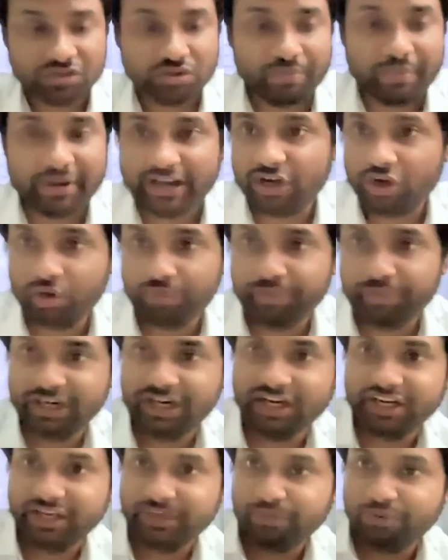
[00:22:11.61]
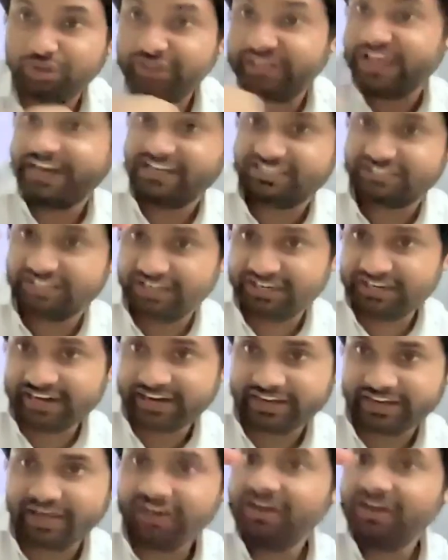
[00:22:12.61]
So magnetometer gives you the directional data,